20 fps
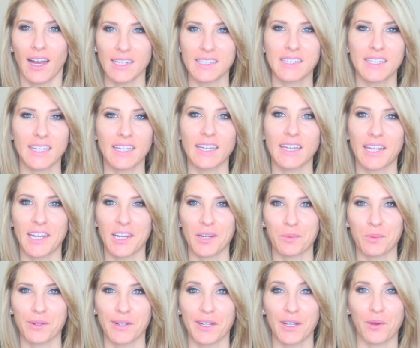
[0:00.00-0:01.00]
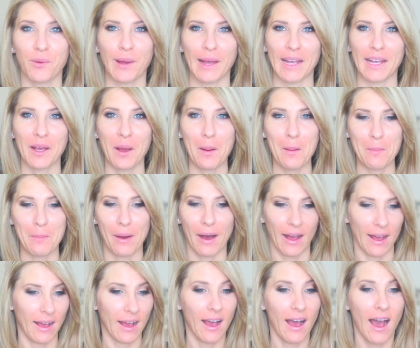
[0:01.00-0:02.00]
a T here pretty quick,
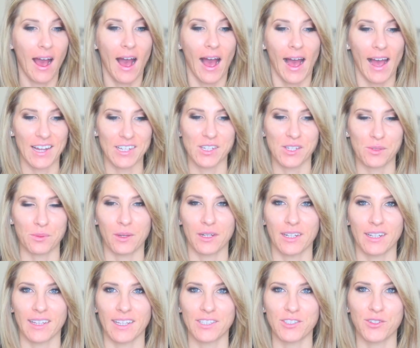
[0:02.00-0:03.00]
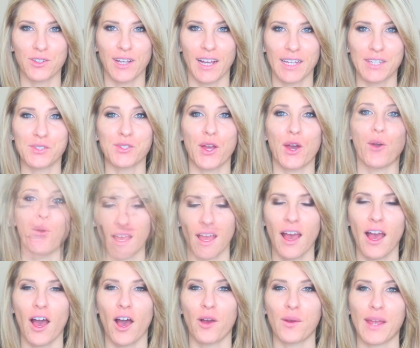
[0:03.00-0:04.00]
but I just wanted to let you guys know.
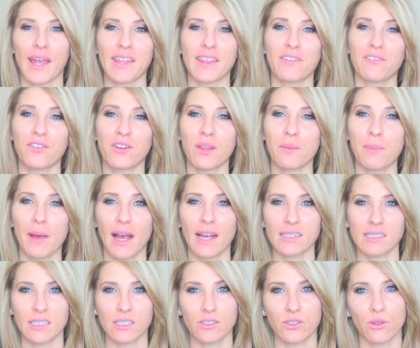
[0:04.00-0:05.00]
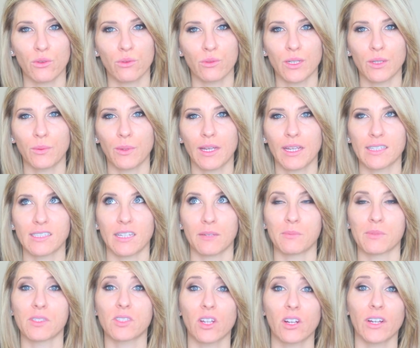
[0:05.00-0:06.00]
Okay, and then for the past like two, three weeks,
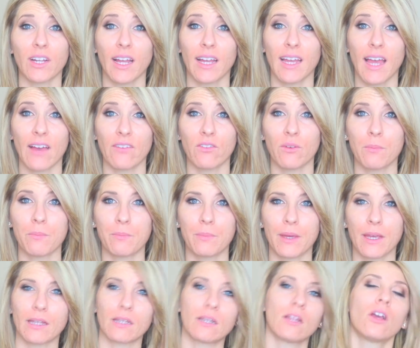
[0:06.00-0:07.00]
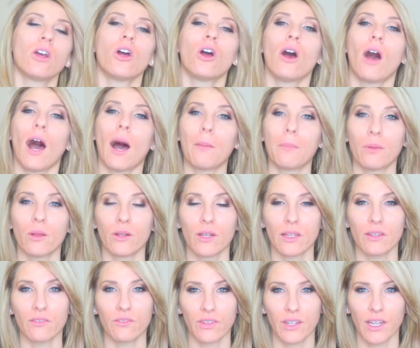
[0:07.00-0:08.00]
I'm sorry I haven't been
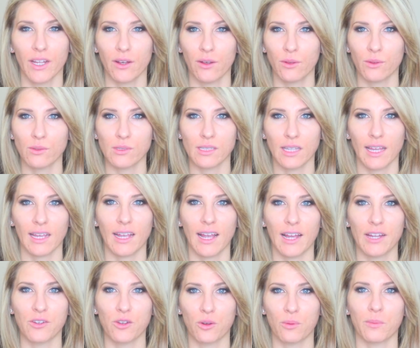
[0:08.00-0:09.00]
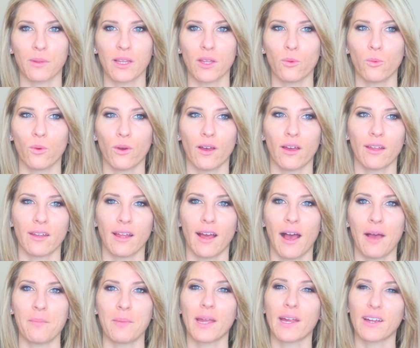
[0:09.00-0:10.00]
uploading videos like I normally would.
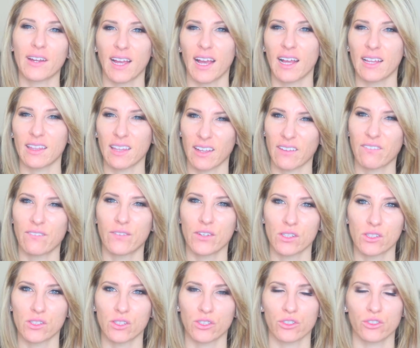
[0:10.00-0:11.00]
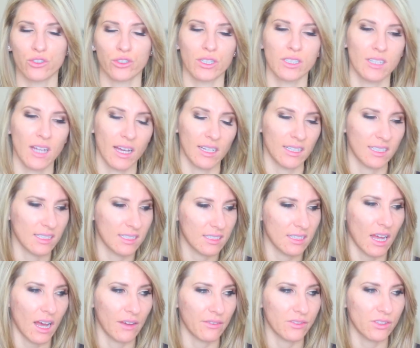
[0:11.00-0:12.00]
Um, Eric had like foot surgery done and
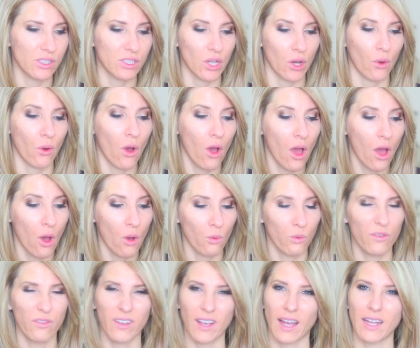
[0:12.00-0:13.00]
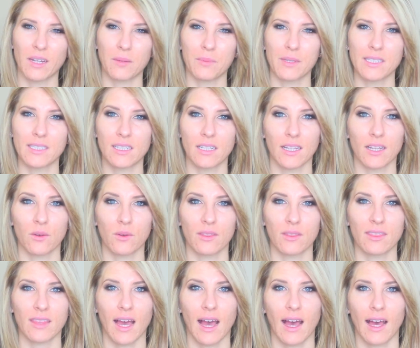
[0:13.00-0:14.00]
stuff, so we've kind of been dealing
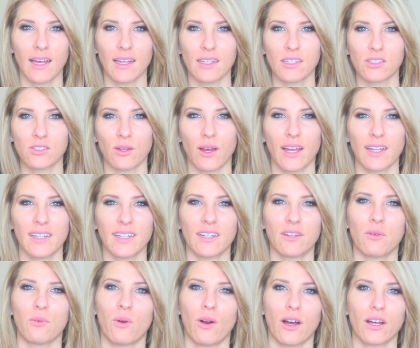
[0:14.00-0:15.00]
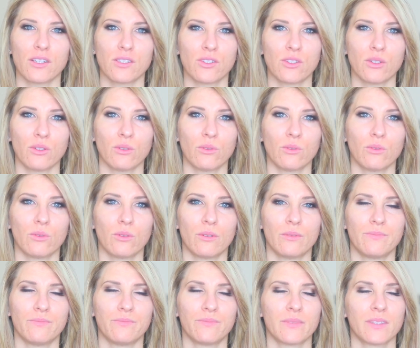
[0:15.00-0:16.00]
with that. So I didn't want to,
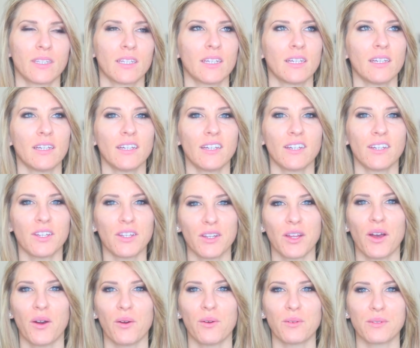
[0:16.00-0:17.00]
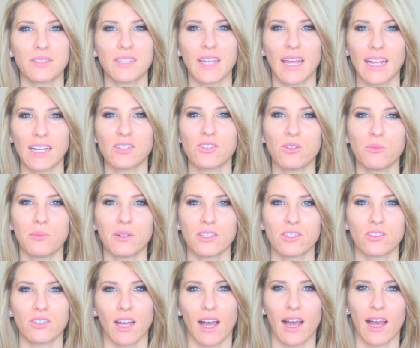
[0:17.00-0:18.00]
you know, take too
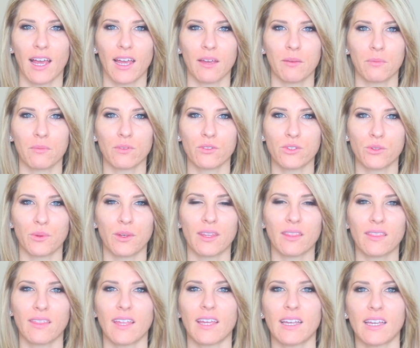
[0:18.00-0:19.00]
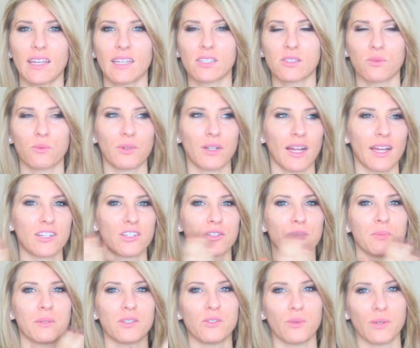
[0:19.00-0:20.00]
much time doing this when I
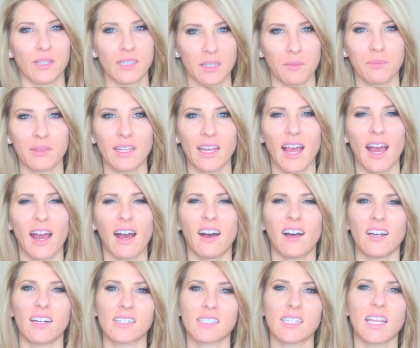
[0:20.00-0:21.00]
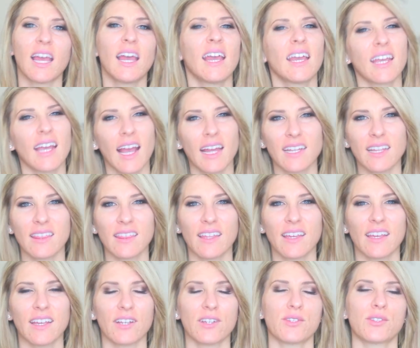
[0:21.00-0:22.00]
should be doing something else kind of
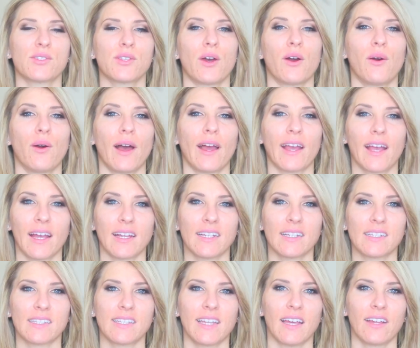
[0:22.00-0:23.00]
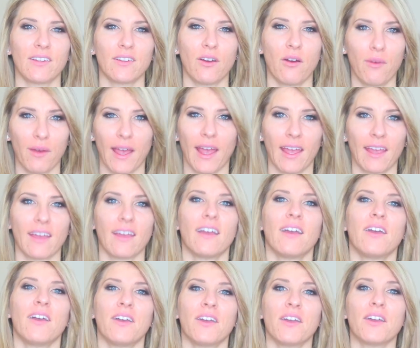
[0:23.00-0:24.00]
thing. So I kind of said, okay,
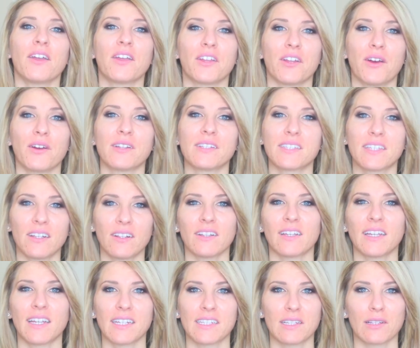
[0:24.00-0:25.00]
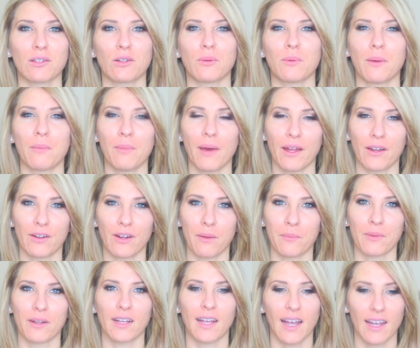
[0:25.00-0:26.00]
you know, until he gets a little bit better,
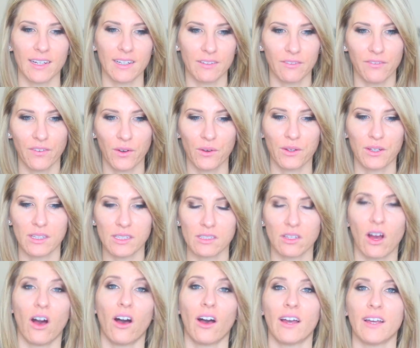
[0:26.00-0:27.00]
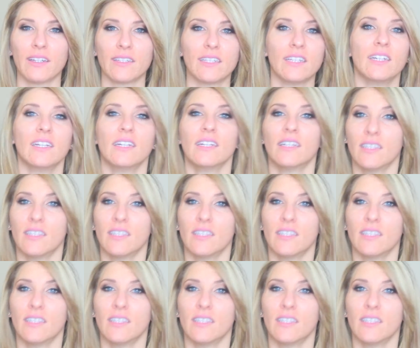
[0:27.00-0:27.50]
I'm going to kind of focus on